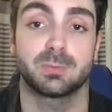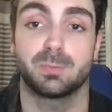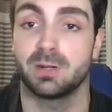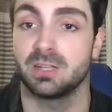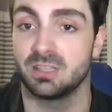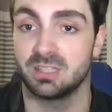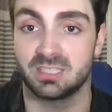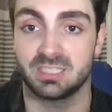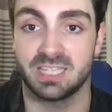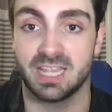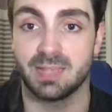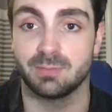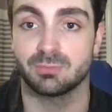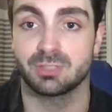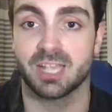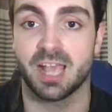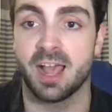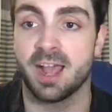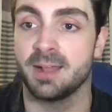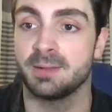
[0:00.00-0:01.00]
but at the same
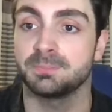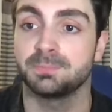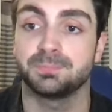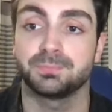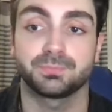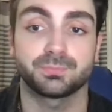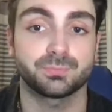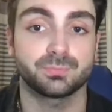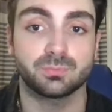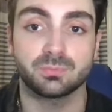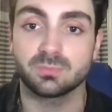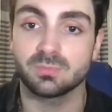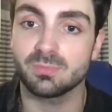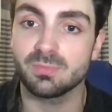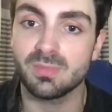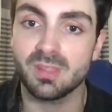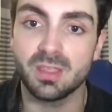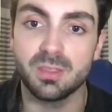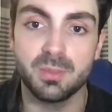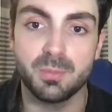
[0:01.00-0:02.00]
time,
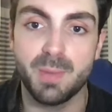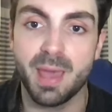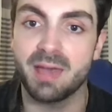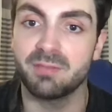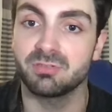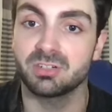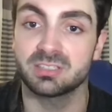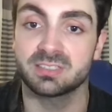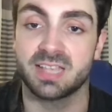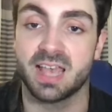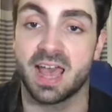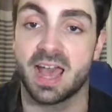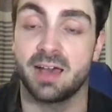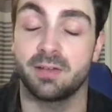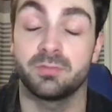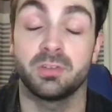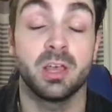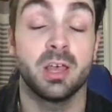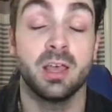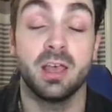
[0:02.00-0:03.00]
the Mavericks
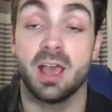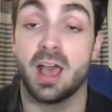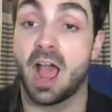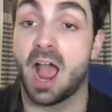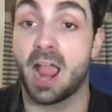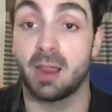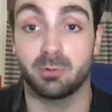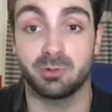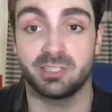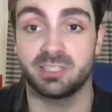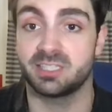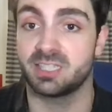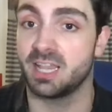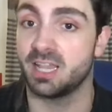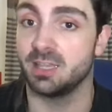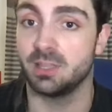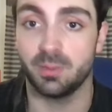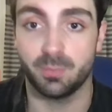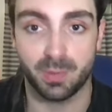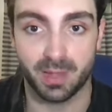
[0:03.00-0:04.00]
have I would say
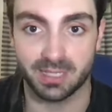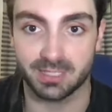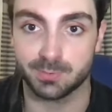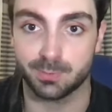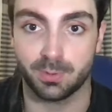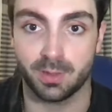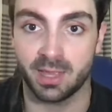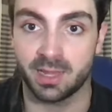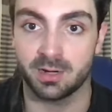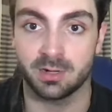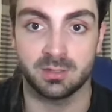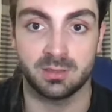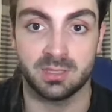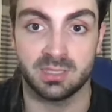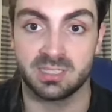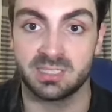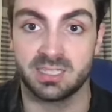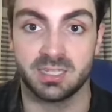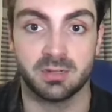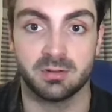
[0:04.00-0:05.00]
the best player in the
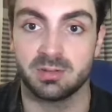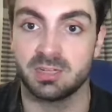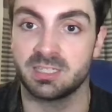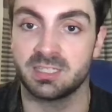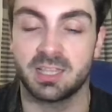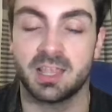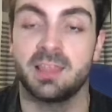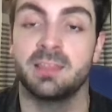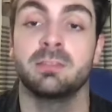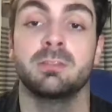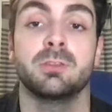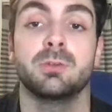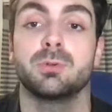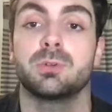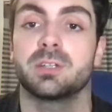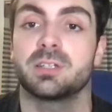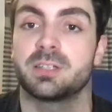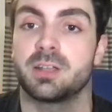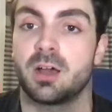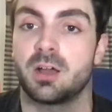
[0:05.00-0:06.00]
series in
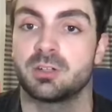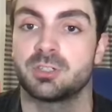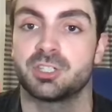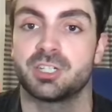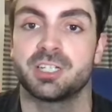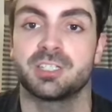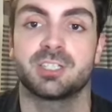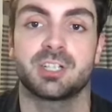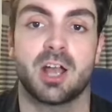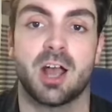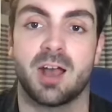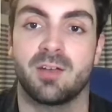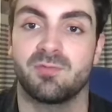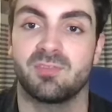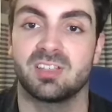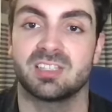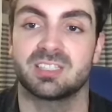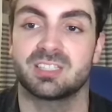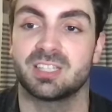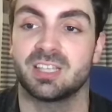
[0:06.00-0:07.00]
Luka Doncic.
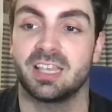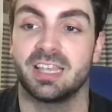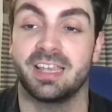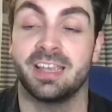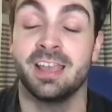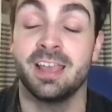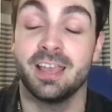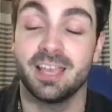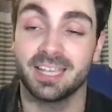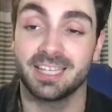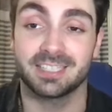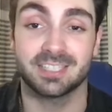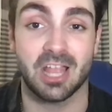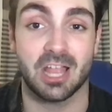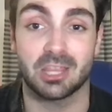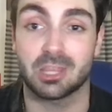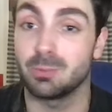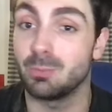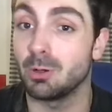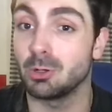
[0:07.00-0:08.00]
Obviously, he's
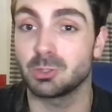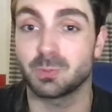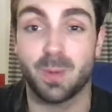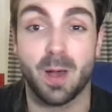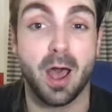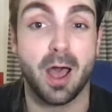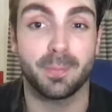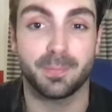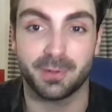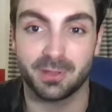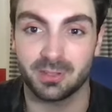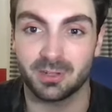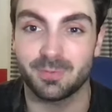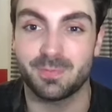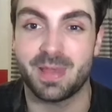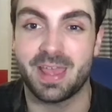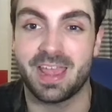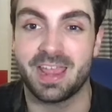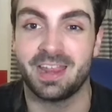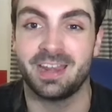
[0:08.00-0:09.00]
not the most popular
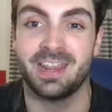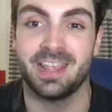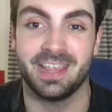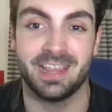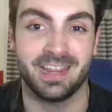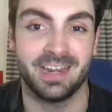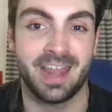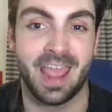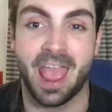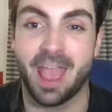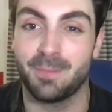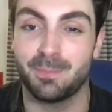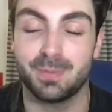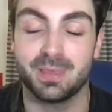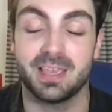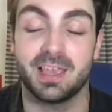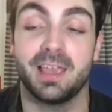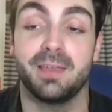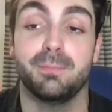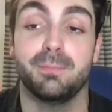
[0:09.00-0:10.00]
man in NBA